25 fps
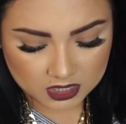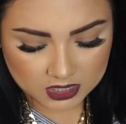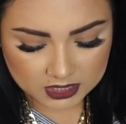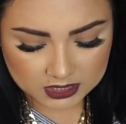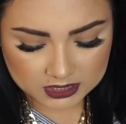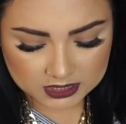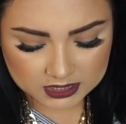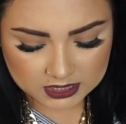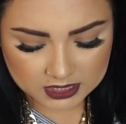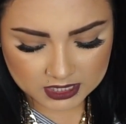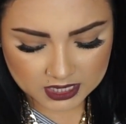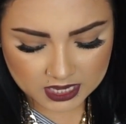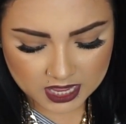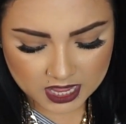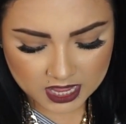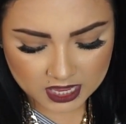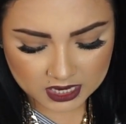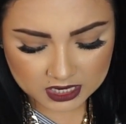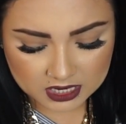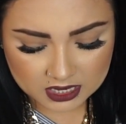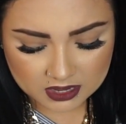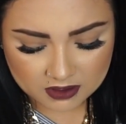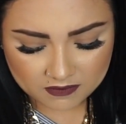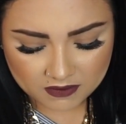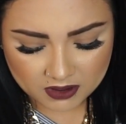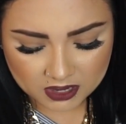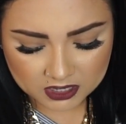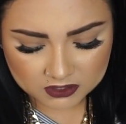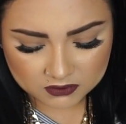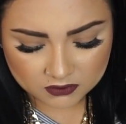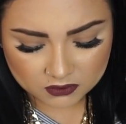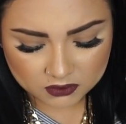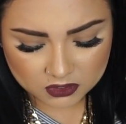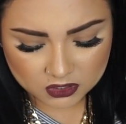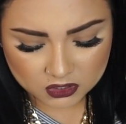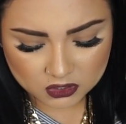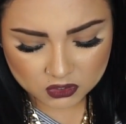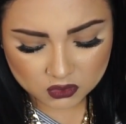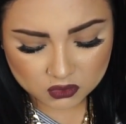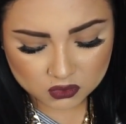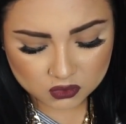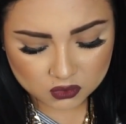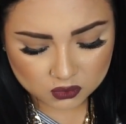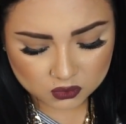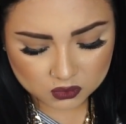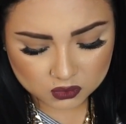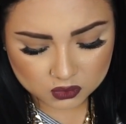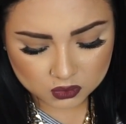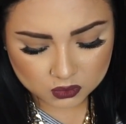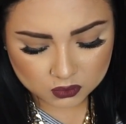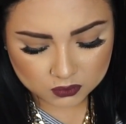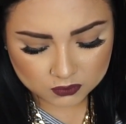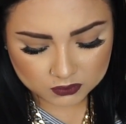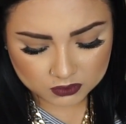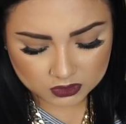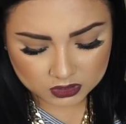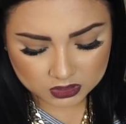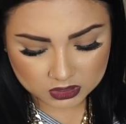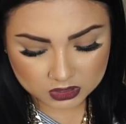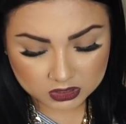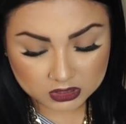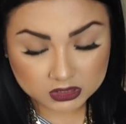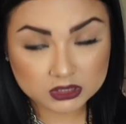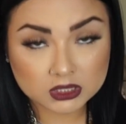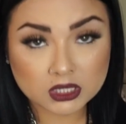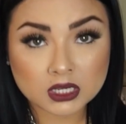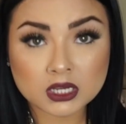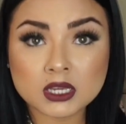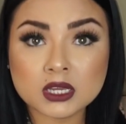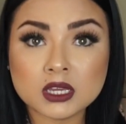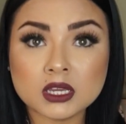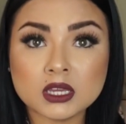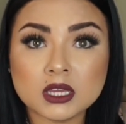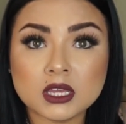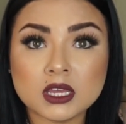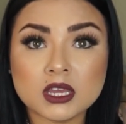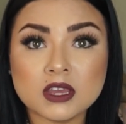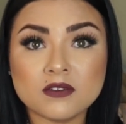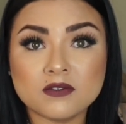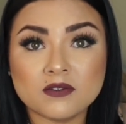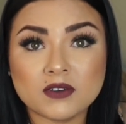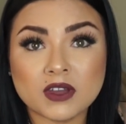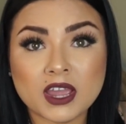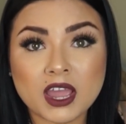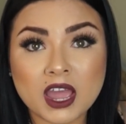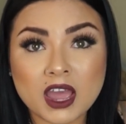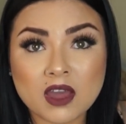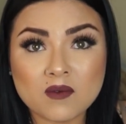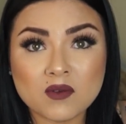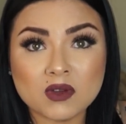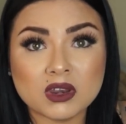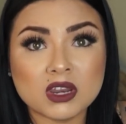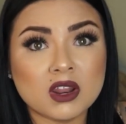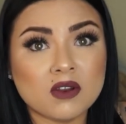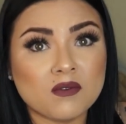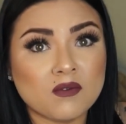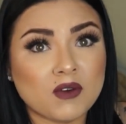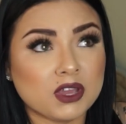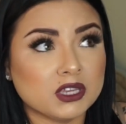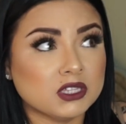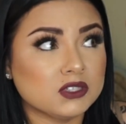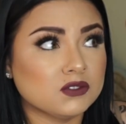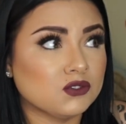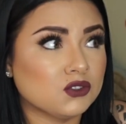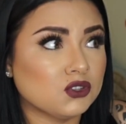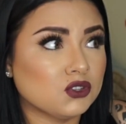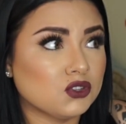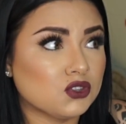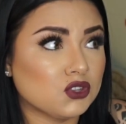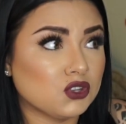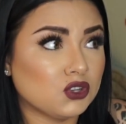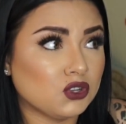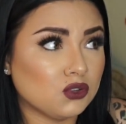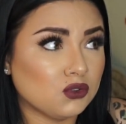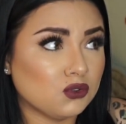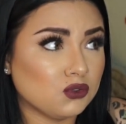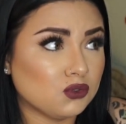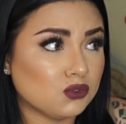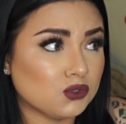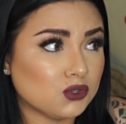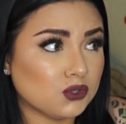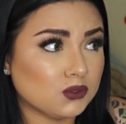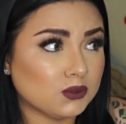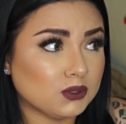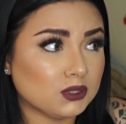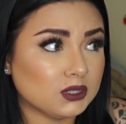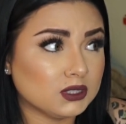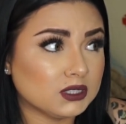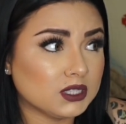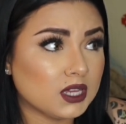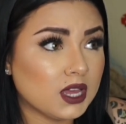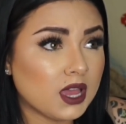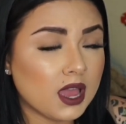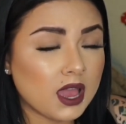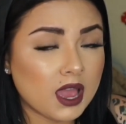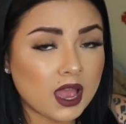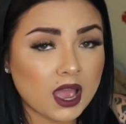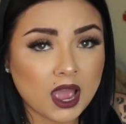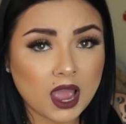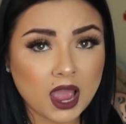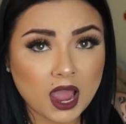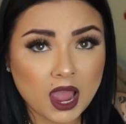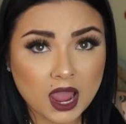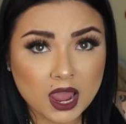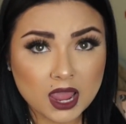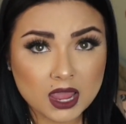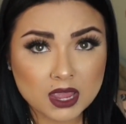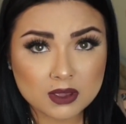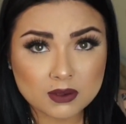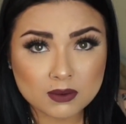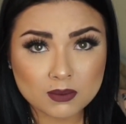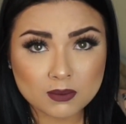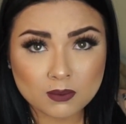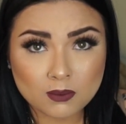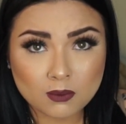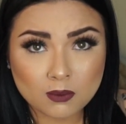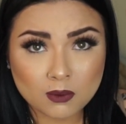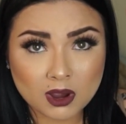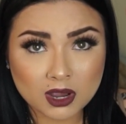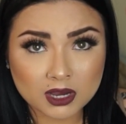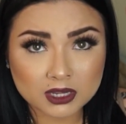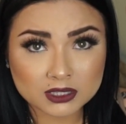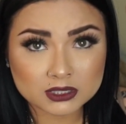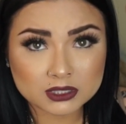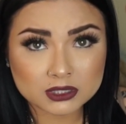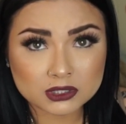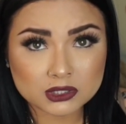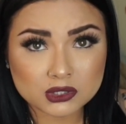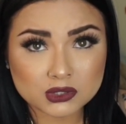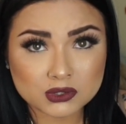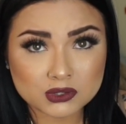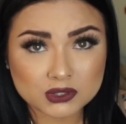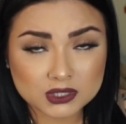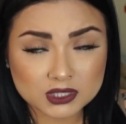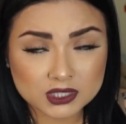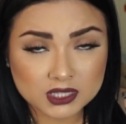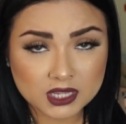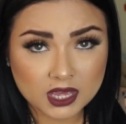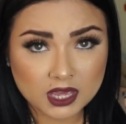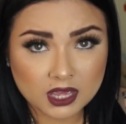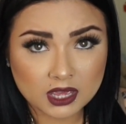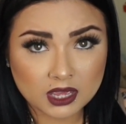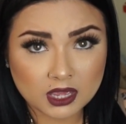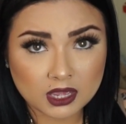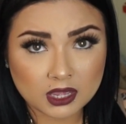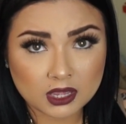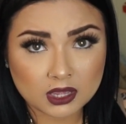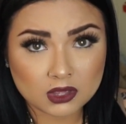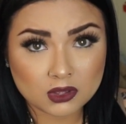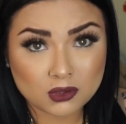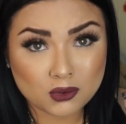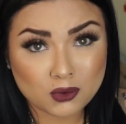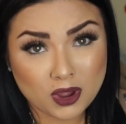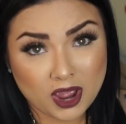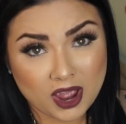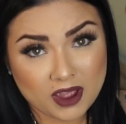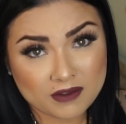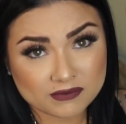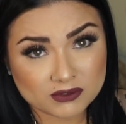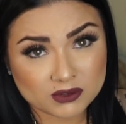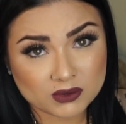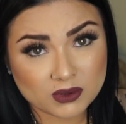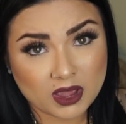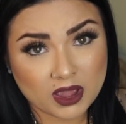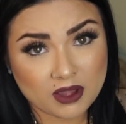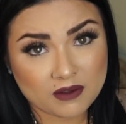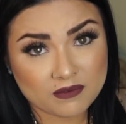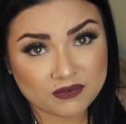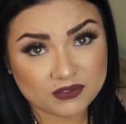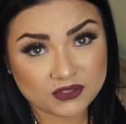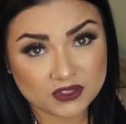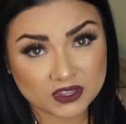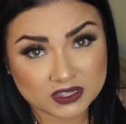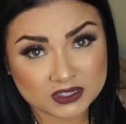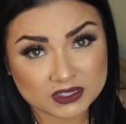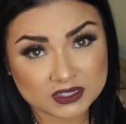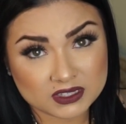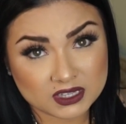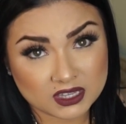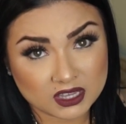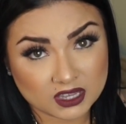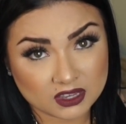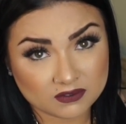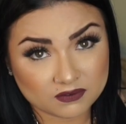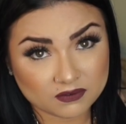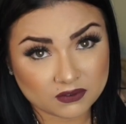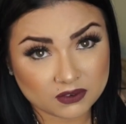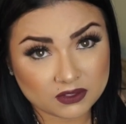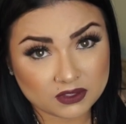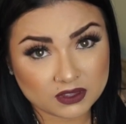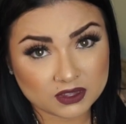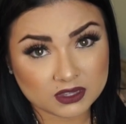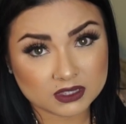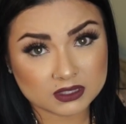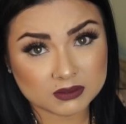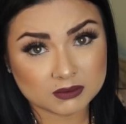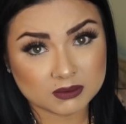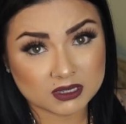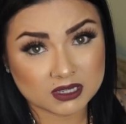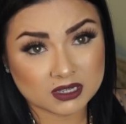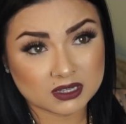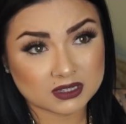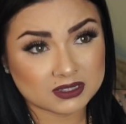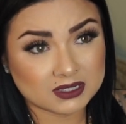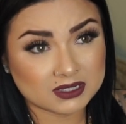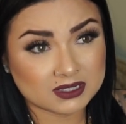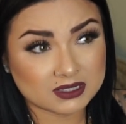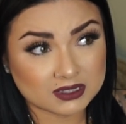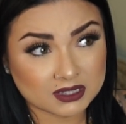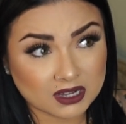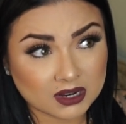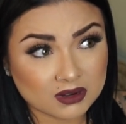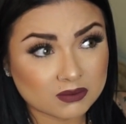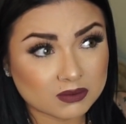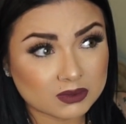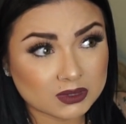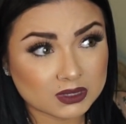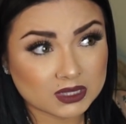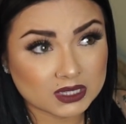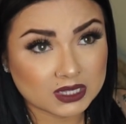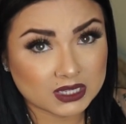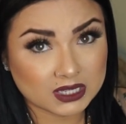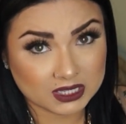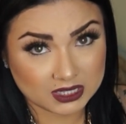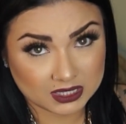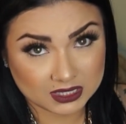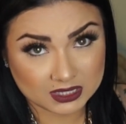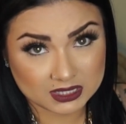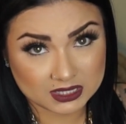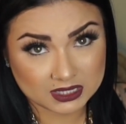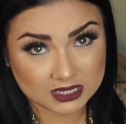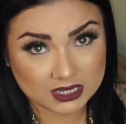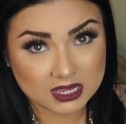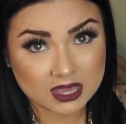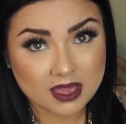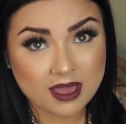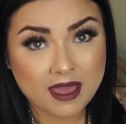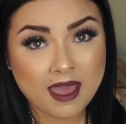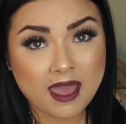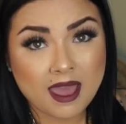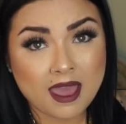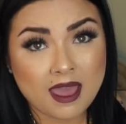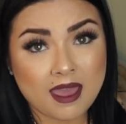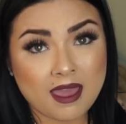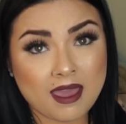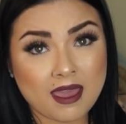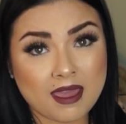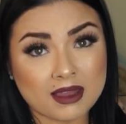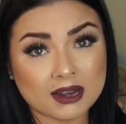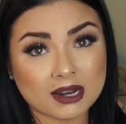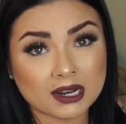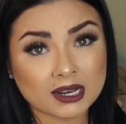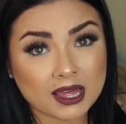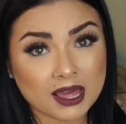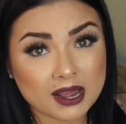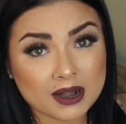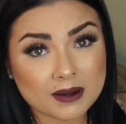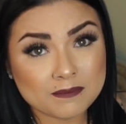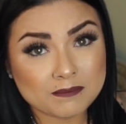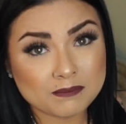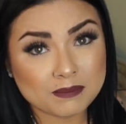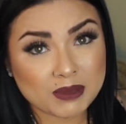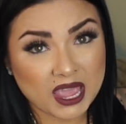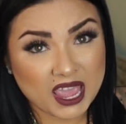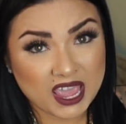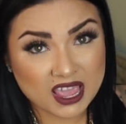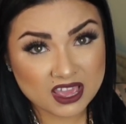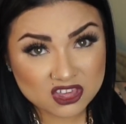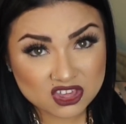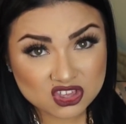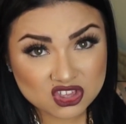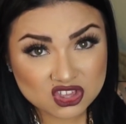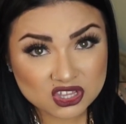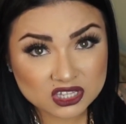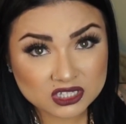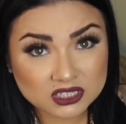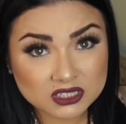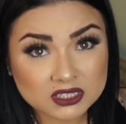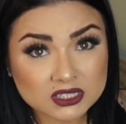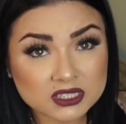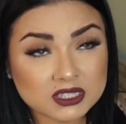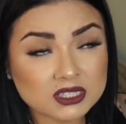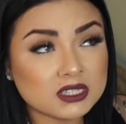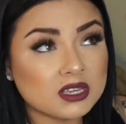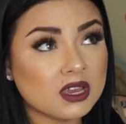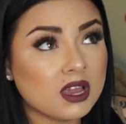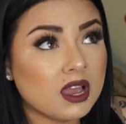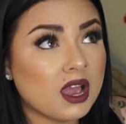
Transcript: Let's see, any advice for the new YouTubers? if I have any advice for the new YouTubers, I want to say you have to have thick skin for this because it's not really easy and a lot of patience.